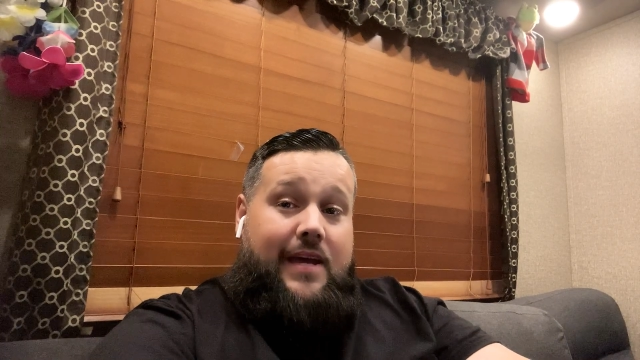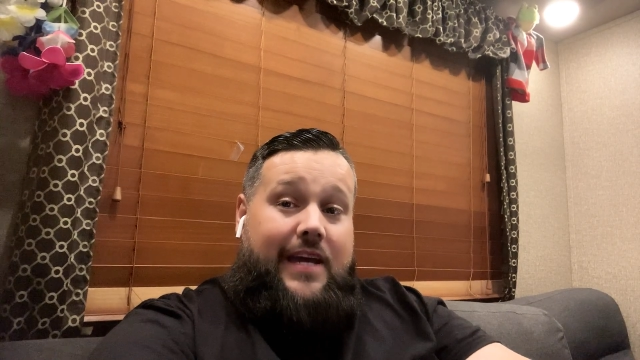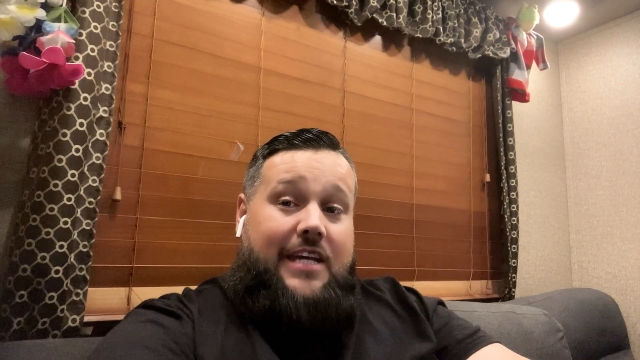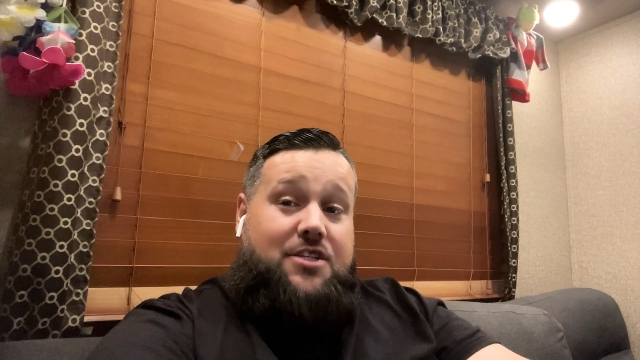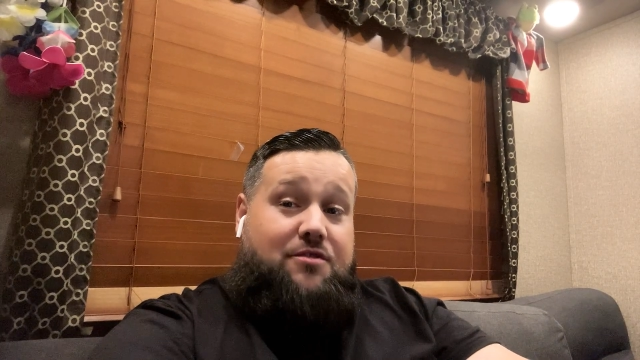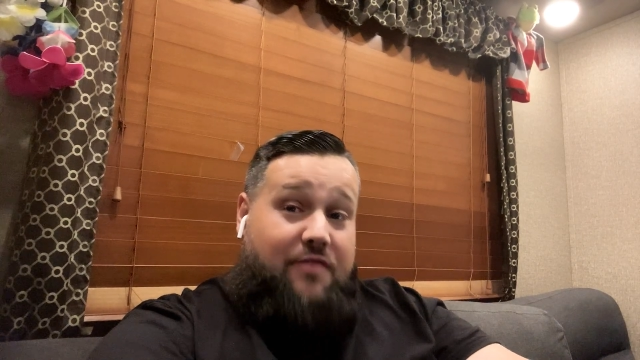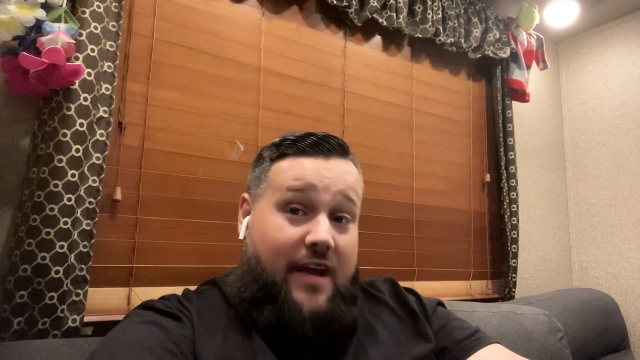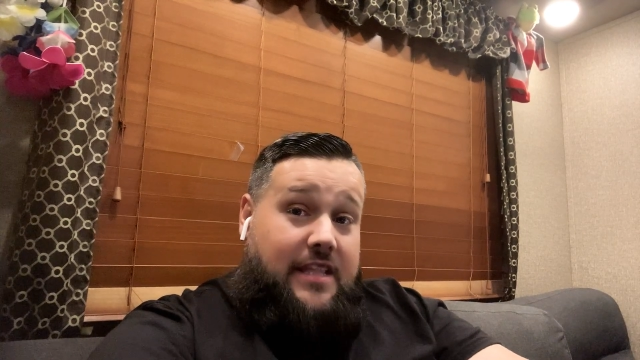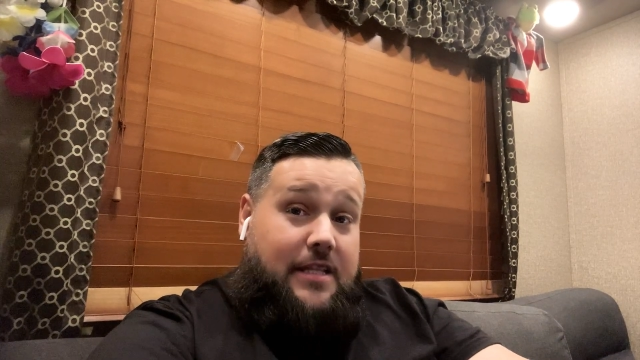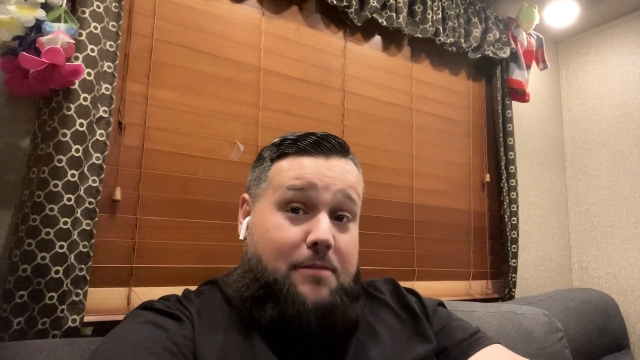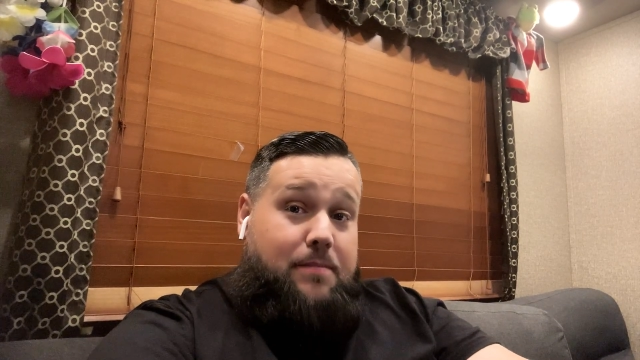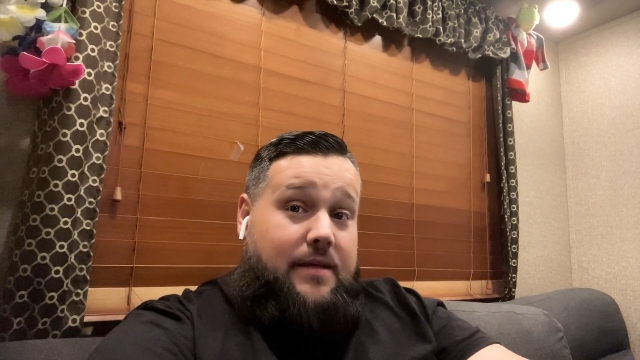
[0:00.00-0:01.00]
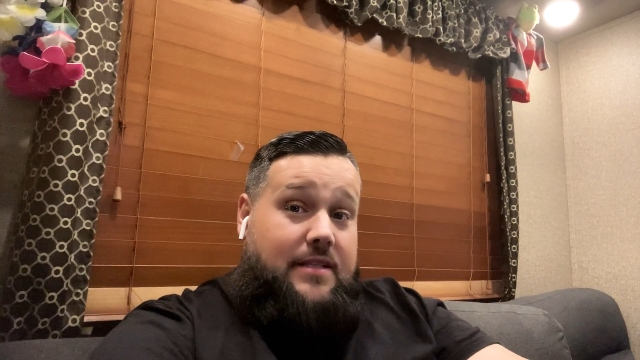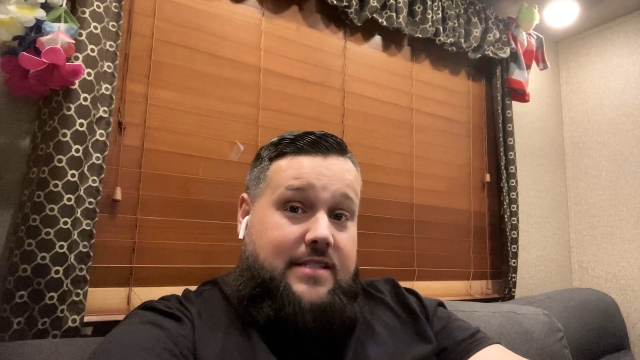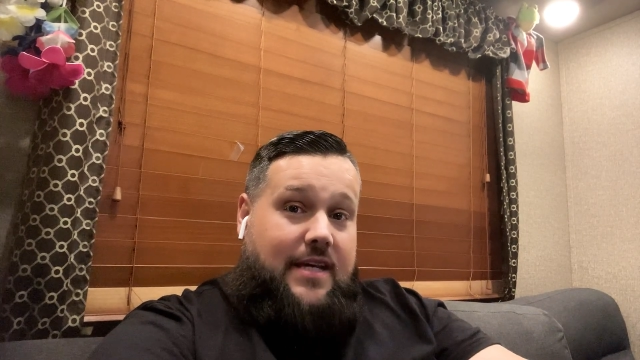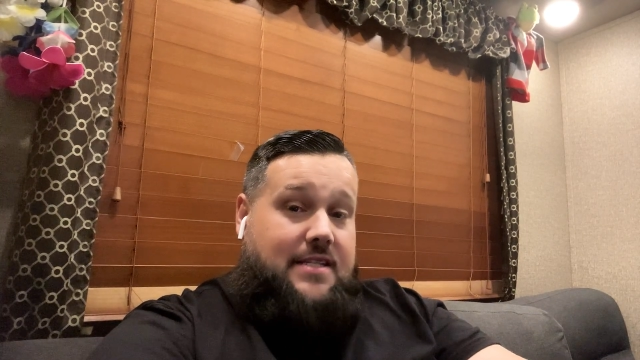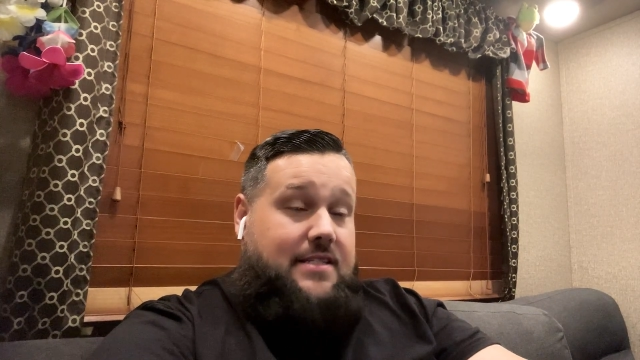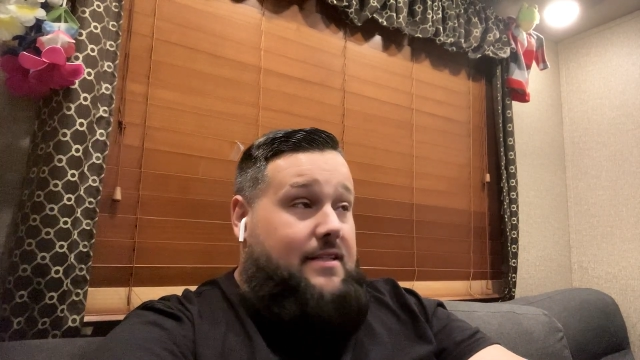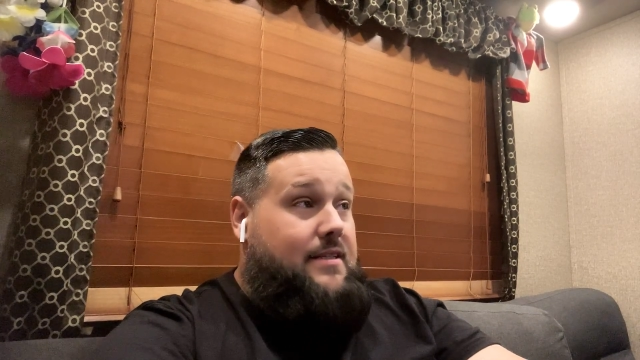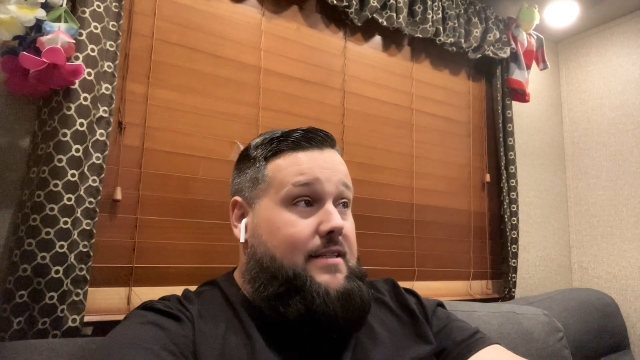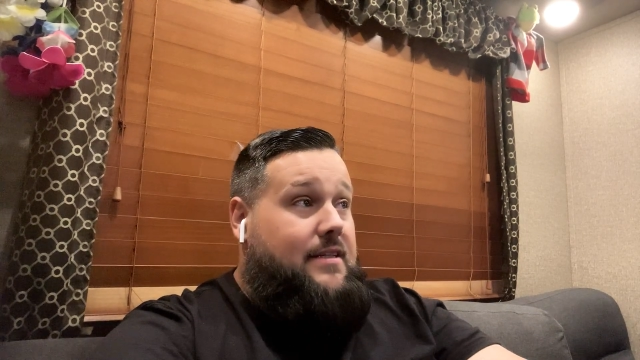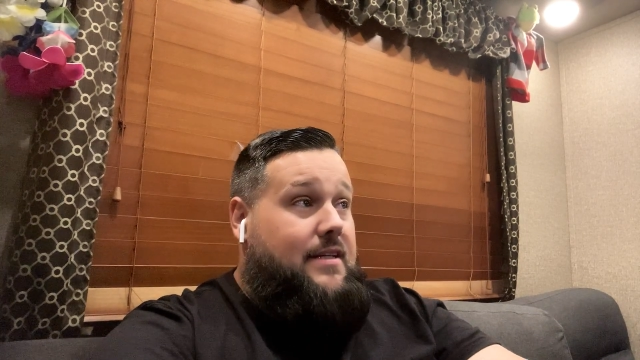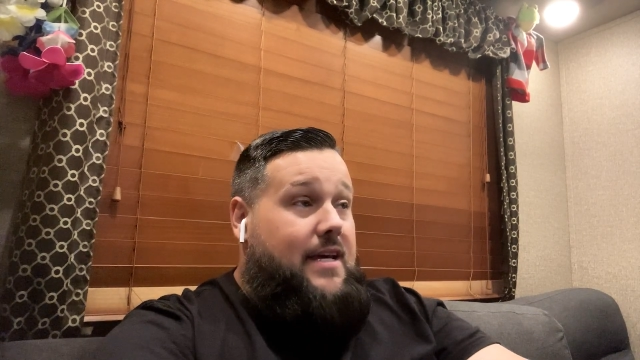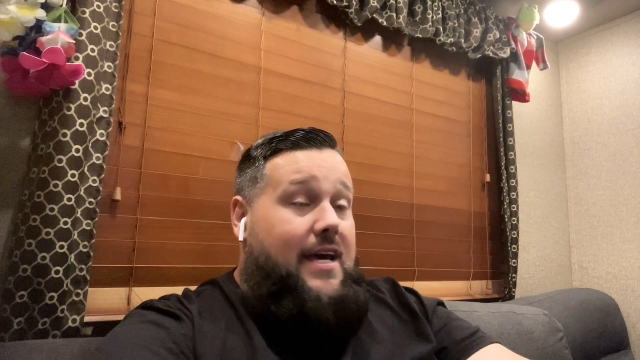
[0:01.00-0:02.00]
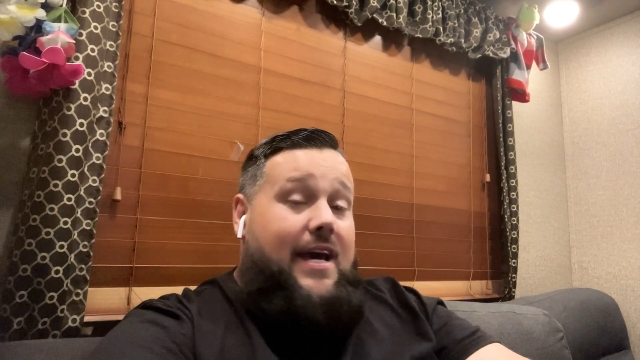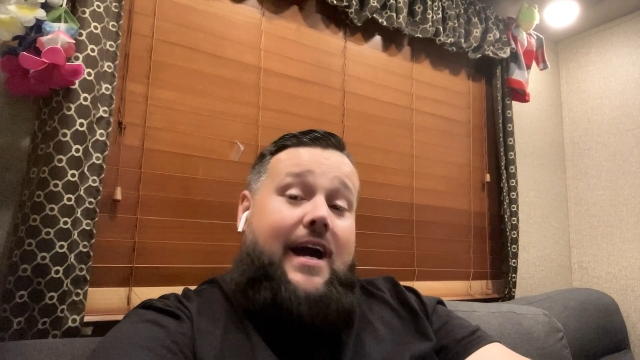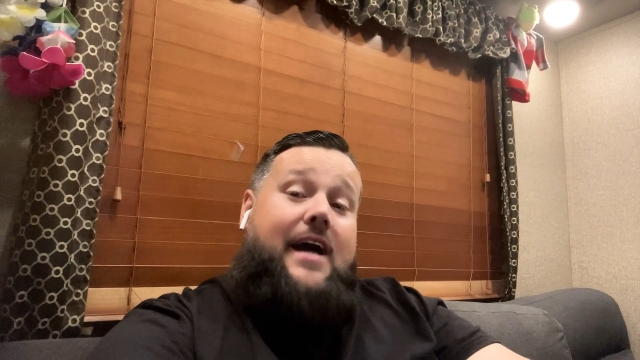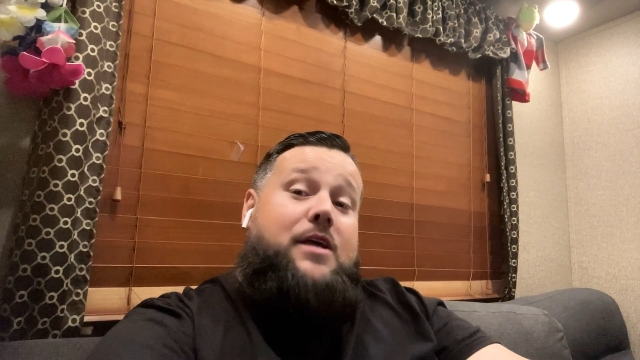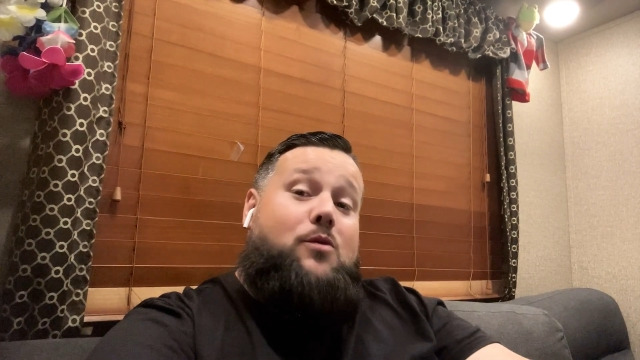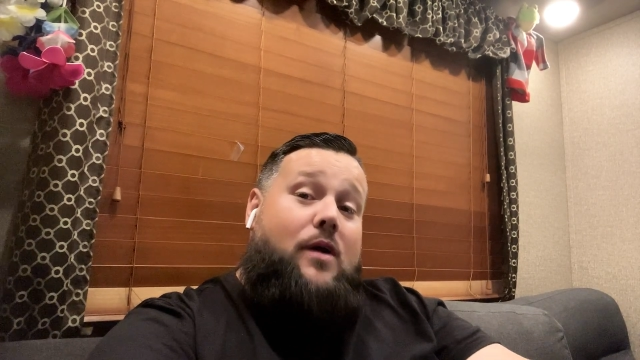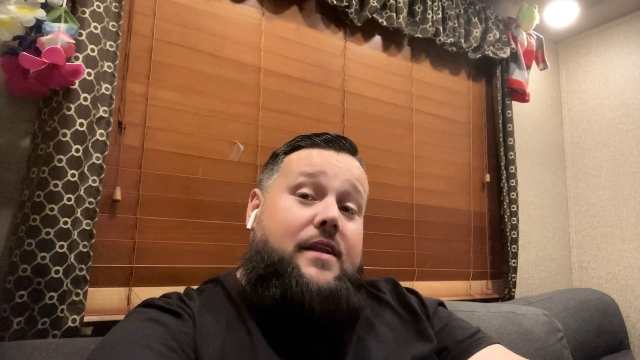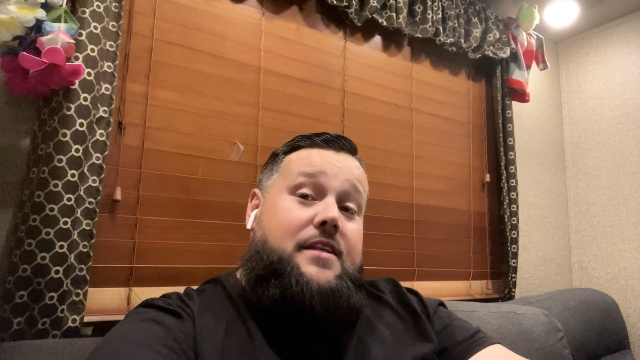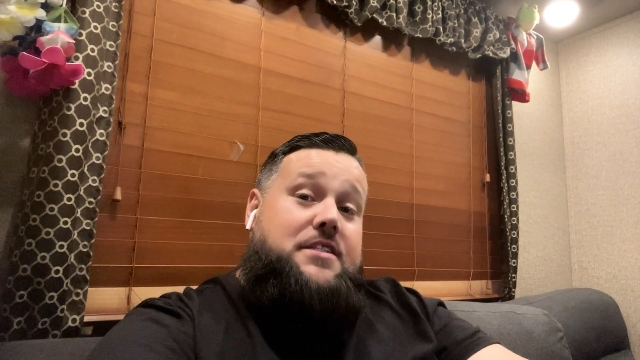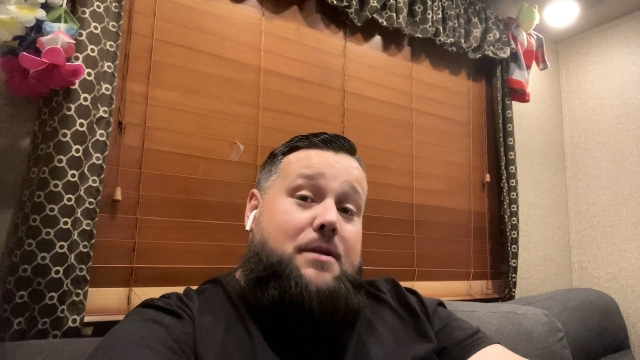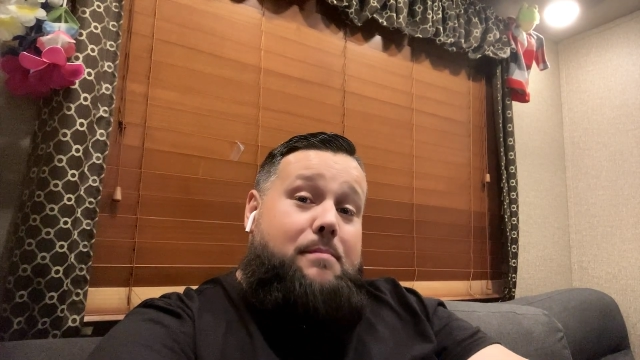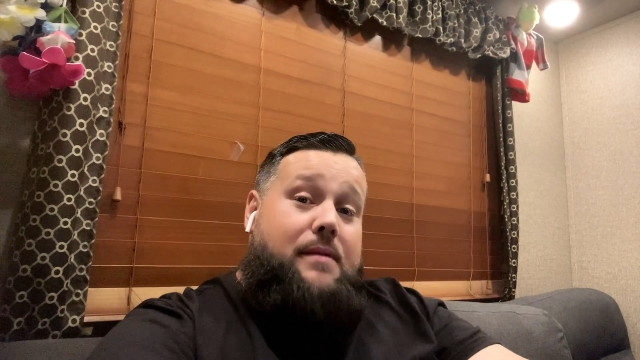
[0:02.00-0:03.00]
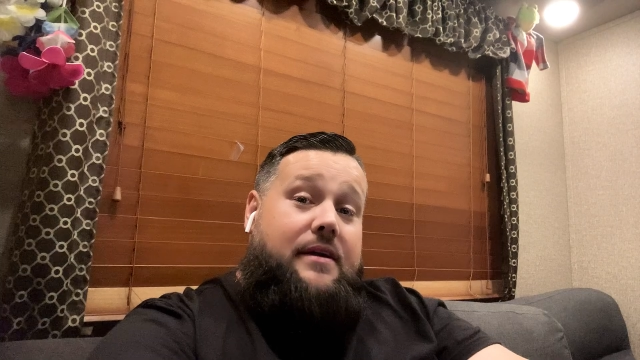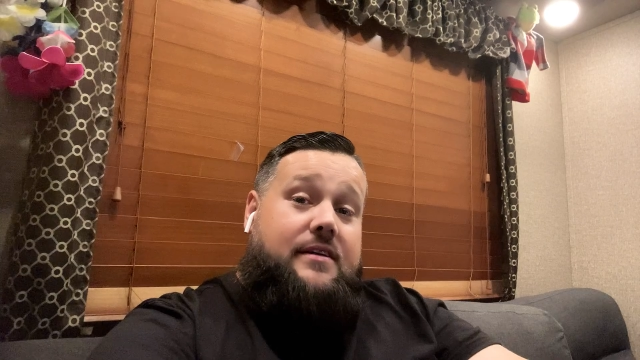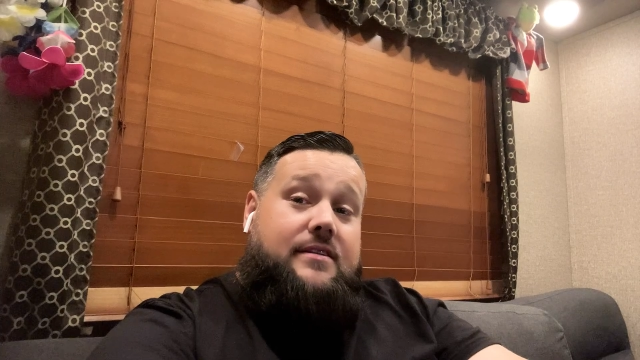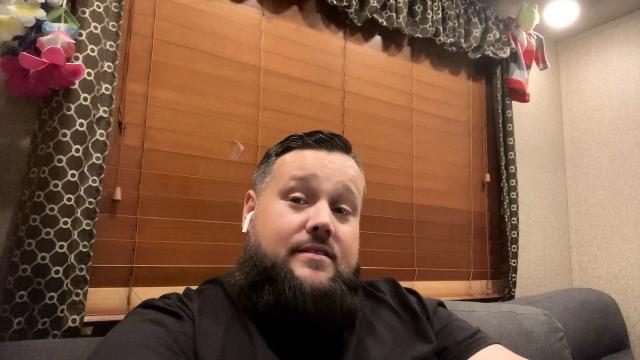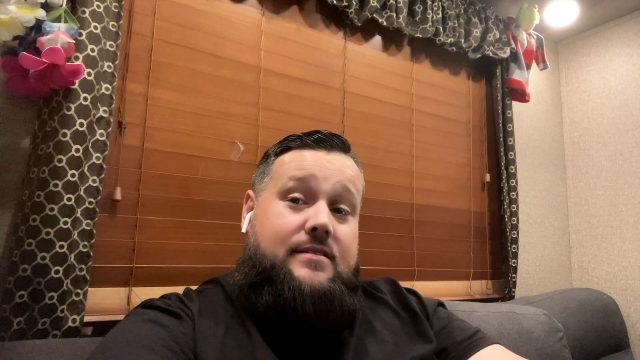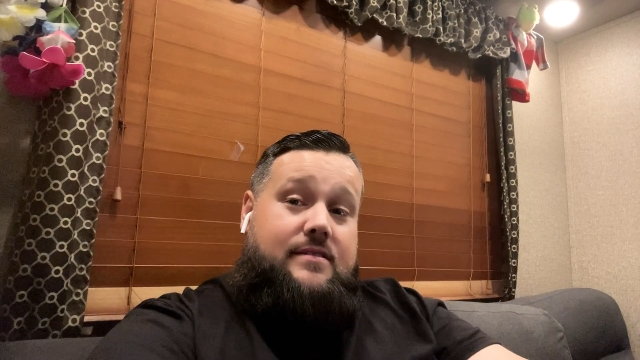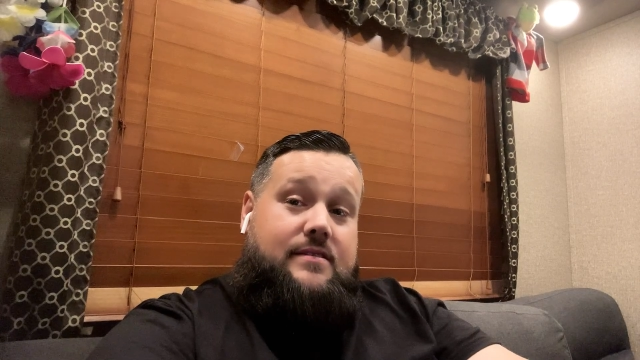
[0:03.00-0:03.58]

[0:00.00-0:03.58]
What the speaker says: His faith had been tested, and he witnessed a miracle.